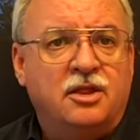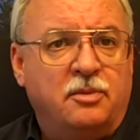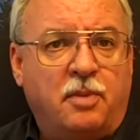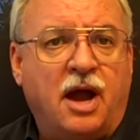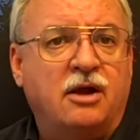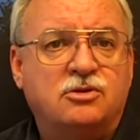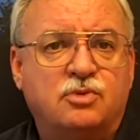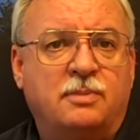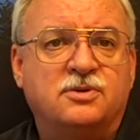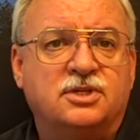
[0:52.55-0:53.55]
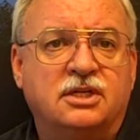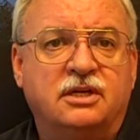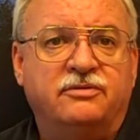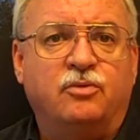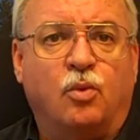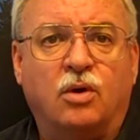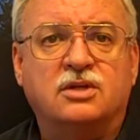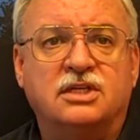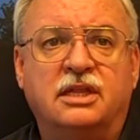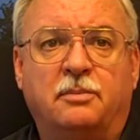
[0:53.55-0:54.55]
The buyer's representative
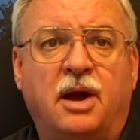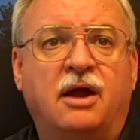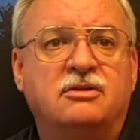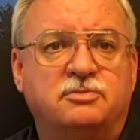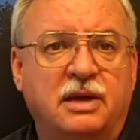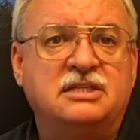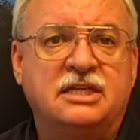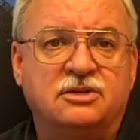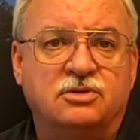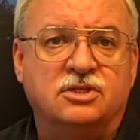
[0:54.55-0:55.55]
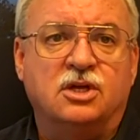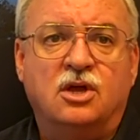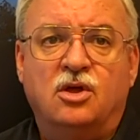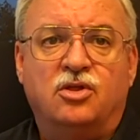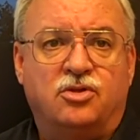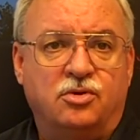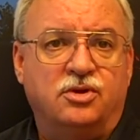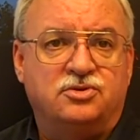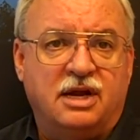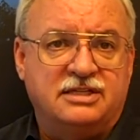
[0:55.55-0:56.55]
works in the buyer's best interest through
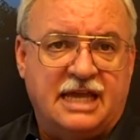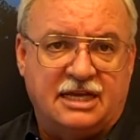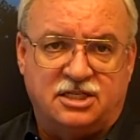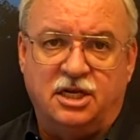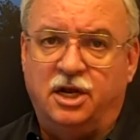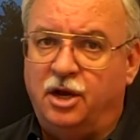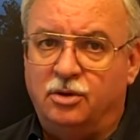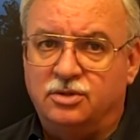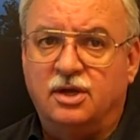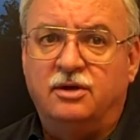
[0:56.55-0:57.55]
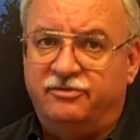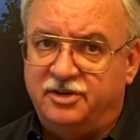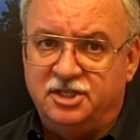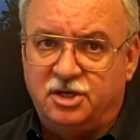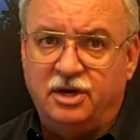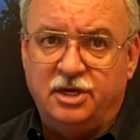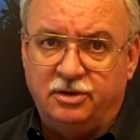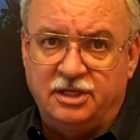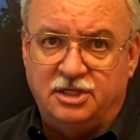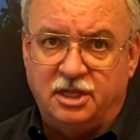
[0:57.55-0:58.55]
the transaction and owes fiduciary
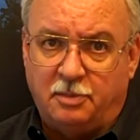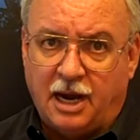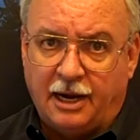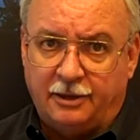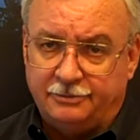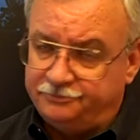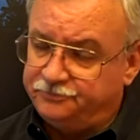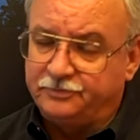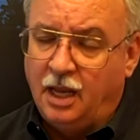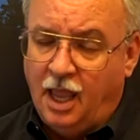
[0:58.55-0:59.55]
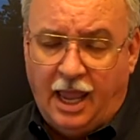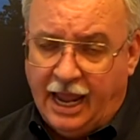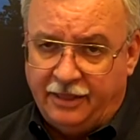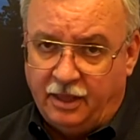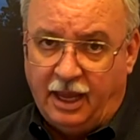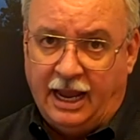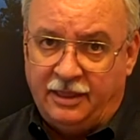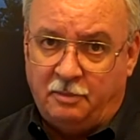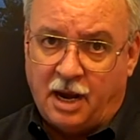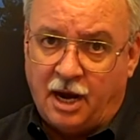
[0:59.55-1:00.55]
duties to the buyer and
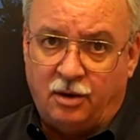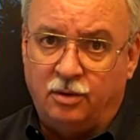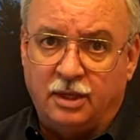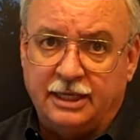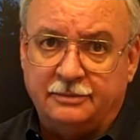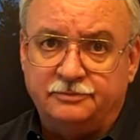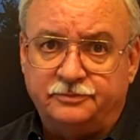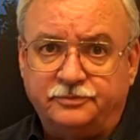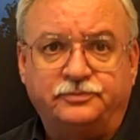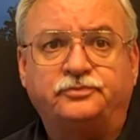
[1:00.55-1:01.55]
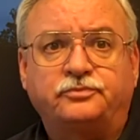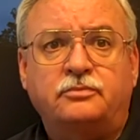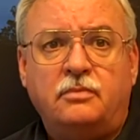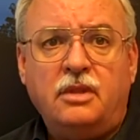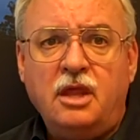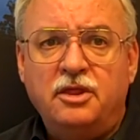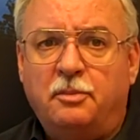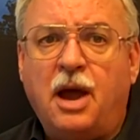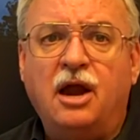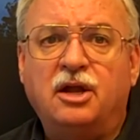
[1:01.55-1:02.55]
the buyer only.
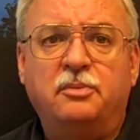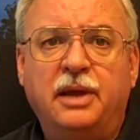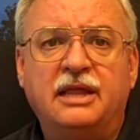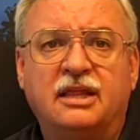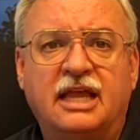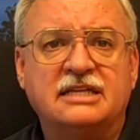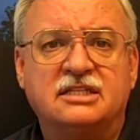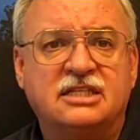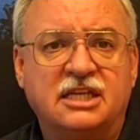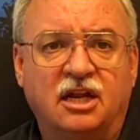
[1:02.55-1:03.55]
The buyer can pay the licensee